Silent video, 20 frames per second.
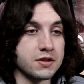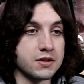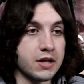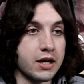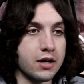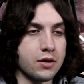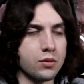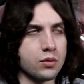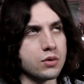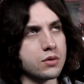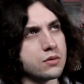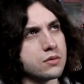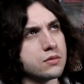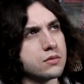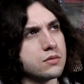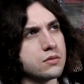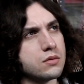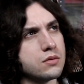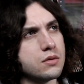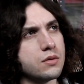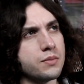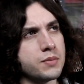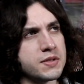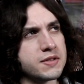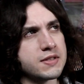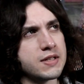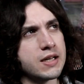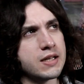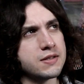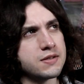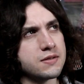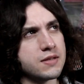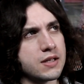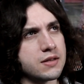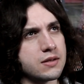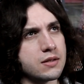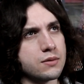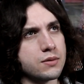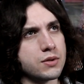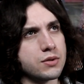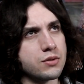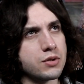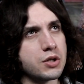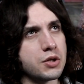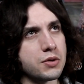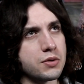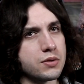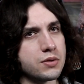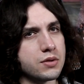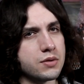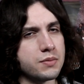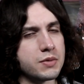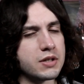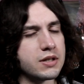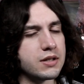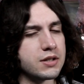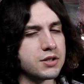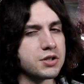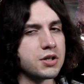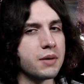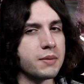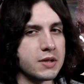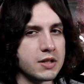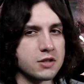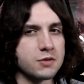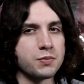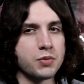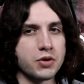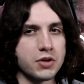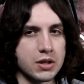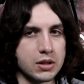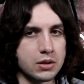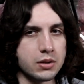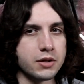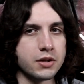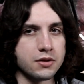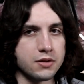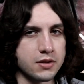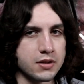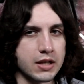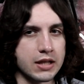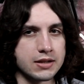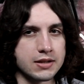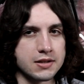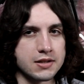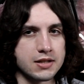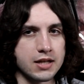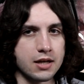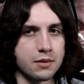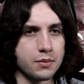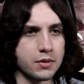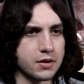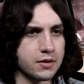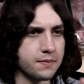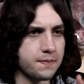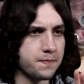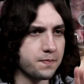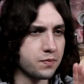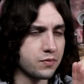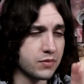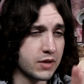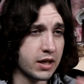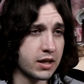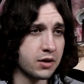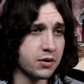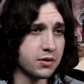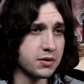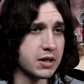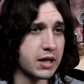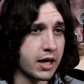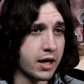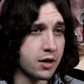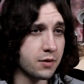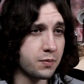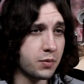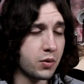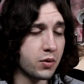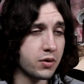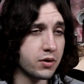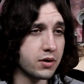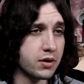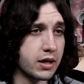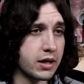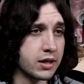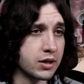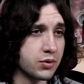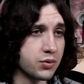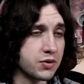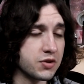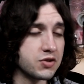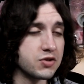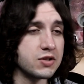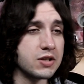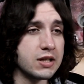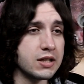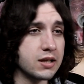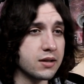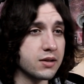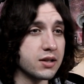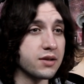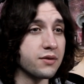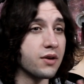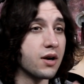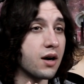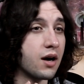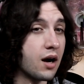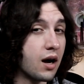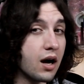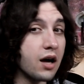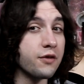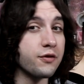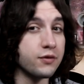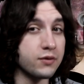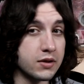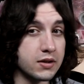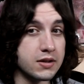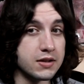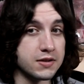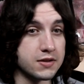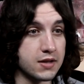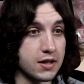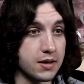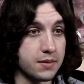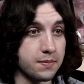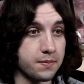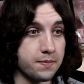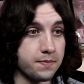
entire, well, besides like the little girl, but I mean, it's pretty clear they're not the same, but that girl in the airport and Christina look awfully the same.